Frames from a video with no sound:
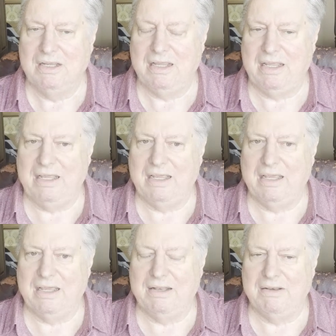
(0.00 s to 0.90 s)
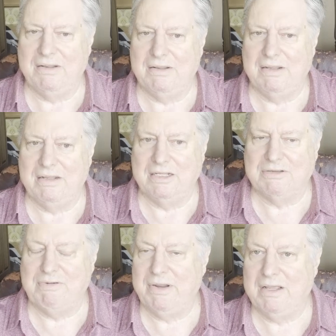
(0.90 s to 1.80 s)
And it's a
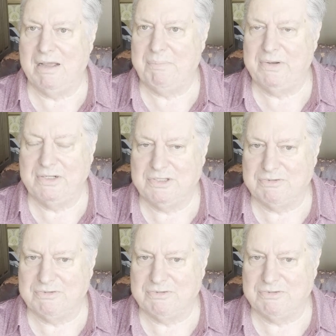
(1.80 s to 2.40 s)
very comprehensive